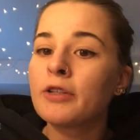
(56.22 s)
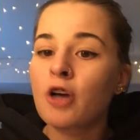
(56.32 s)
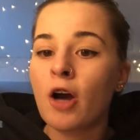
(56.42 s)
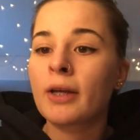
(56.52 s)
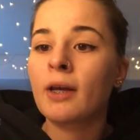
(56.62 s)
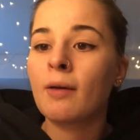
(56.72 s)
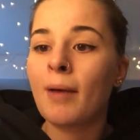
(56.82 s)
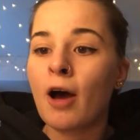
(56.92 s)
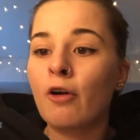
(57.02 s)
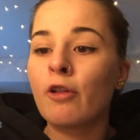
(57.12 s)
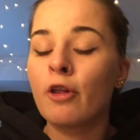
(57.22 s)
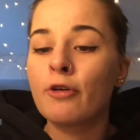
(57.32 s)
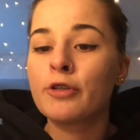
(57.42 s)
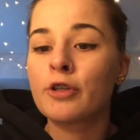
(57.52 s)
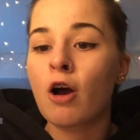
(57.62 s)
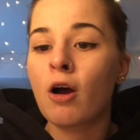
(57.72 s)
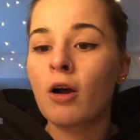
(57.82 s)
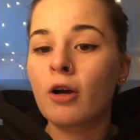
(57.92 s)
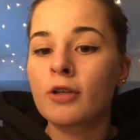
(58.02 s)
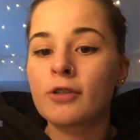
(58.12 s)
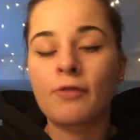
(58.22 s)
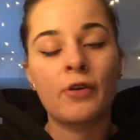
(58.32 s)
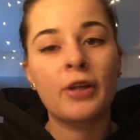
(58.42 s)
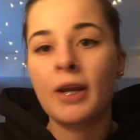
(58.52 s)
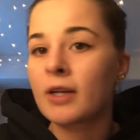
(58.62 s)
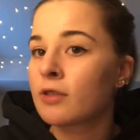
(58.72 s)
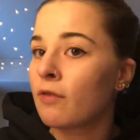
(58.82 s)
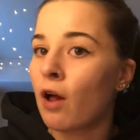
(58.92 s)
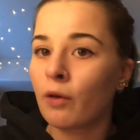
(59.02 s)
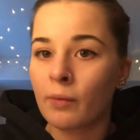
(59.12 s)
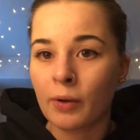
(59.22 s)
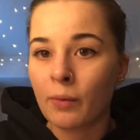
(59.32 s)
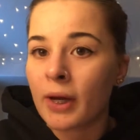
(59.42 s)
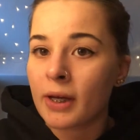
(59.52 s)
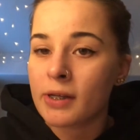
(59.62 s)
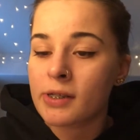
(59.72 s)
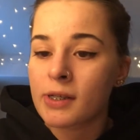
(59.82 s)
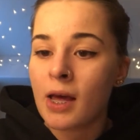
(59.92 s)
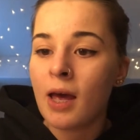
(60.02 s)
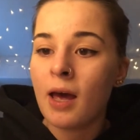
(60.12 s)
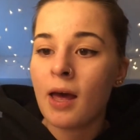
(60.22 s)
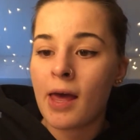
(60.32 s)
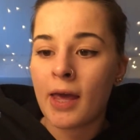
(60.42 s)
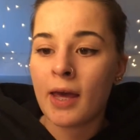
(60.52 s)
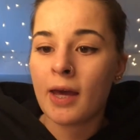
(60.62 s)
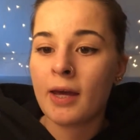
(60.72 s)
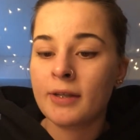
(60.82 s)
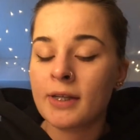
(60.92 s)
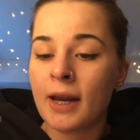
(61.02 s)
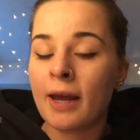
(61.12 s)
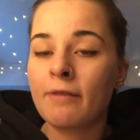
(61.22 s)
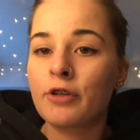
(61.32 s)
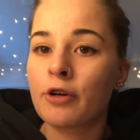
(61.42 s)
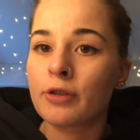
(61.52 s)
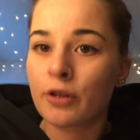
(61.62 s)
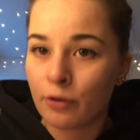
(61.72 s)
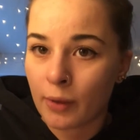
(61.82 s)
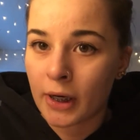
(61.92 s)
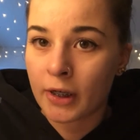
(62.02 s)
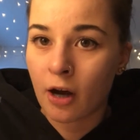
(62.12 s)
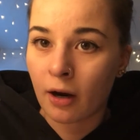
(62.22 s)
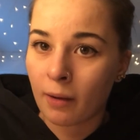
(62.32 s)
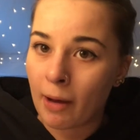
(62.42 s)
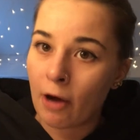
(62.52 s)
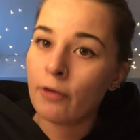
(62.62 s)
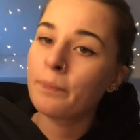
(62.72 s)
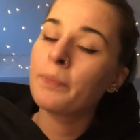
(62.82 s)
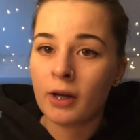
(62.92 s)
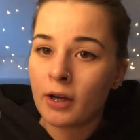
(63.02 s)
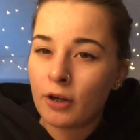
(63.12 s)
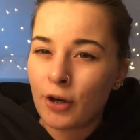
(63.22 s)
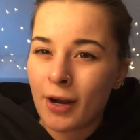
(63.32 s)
talking about those songs for the next following weeks. And today I've chosen 3 to talk about. Neon